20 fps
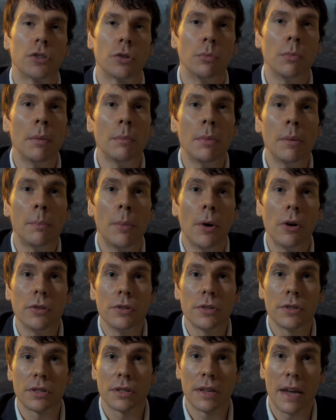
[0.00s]
So remember,
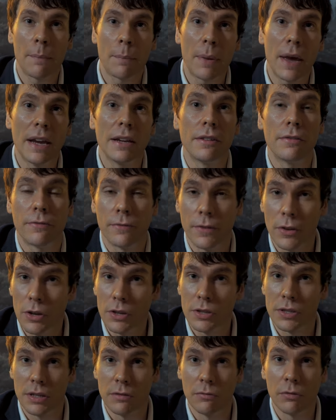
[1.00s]
bonds get paid
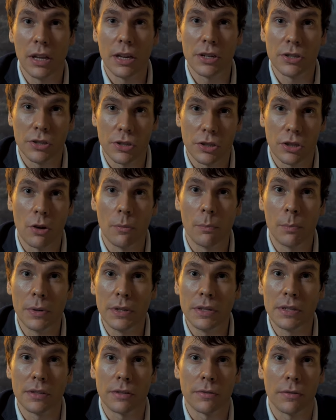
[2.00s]
first in relation to
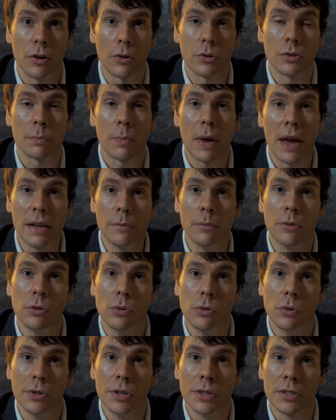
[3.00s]
companies as far as payment
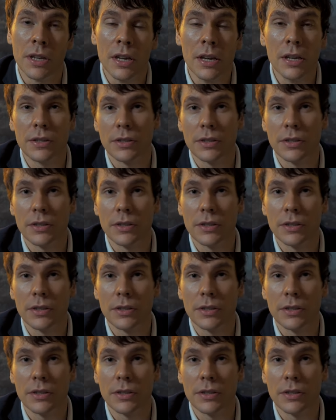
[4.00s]
orders,